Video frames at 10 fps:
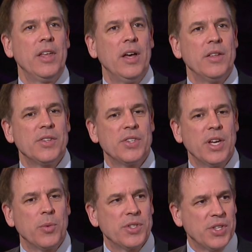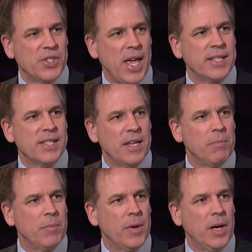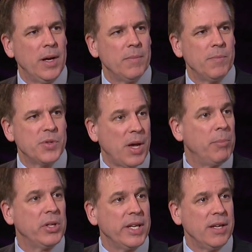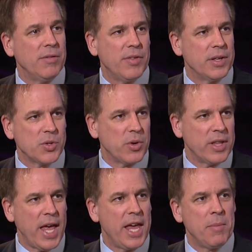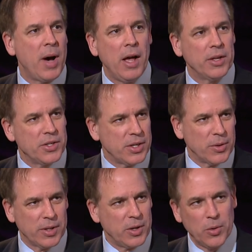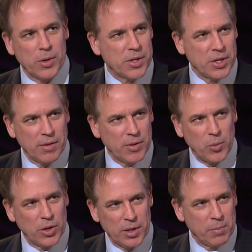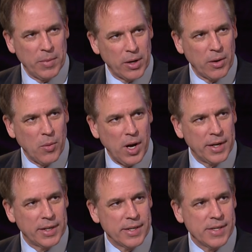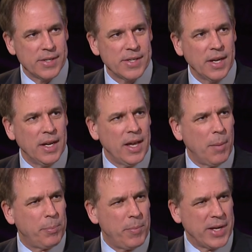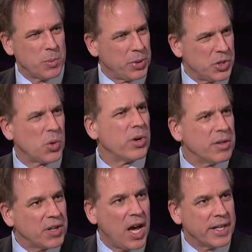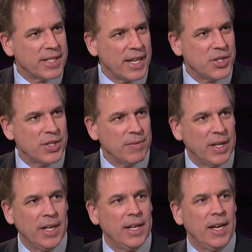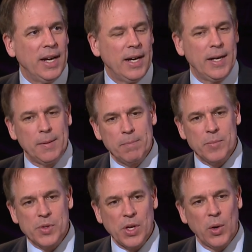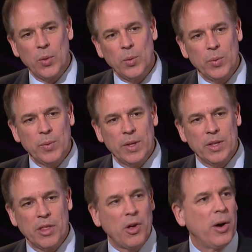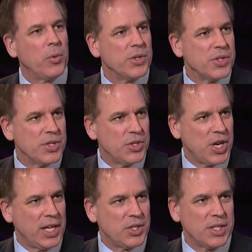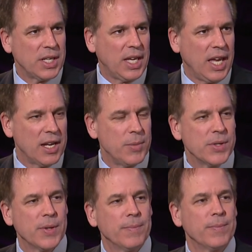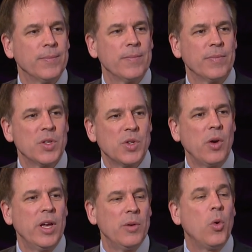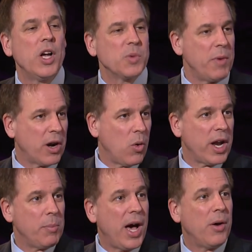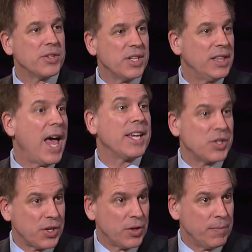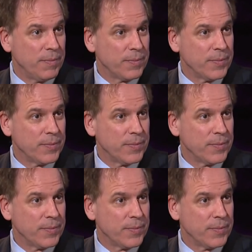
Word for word: the, there was a sense that uh, some believe the sort of etymology or the origin of the word marijuana is a, has a pejorative connotation. Mm -hmm. um, so the thought was to change cannabis, it to cannabis. Nice and scientific. So yeah, it was marijuana policy last term.